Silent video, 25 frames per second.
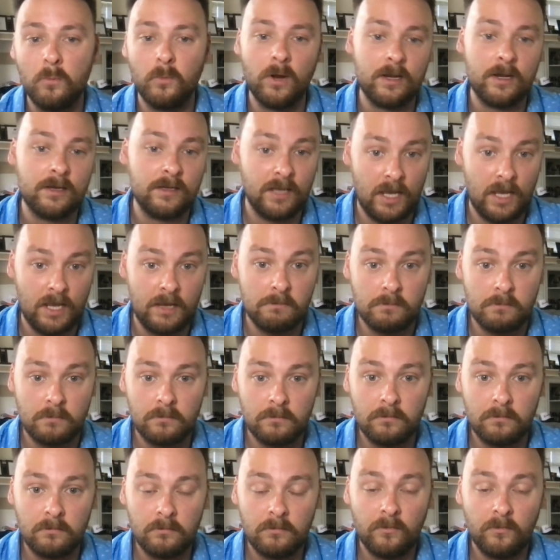run game
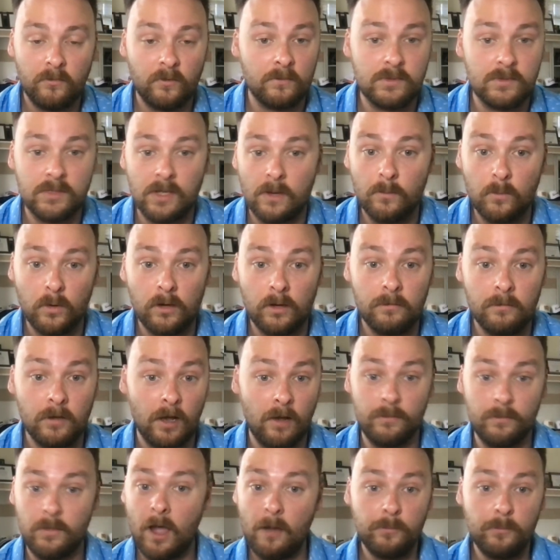from someone.
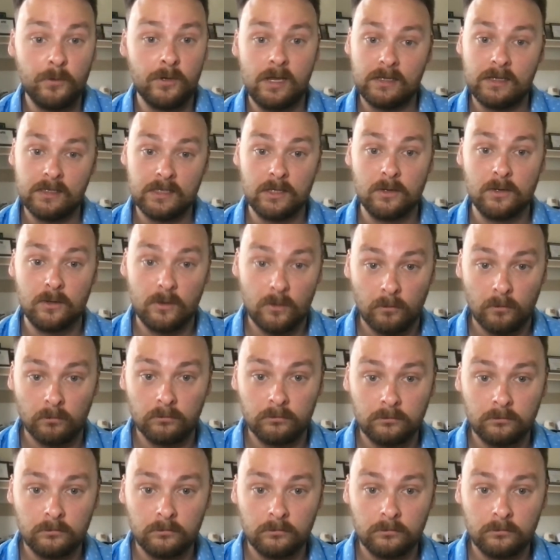I'm not predicting who,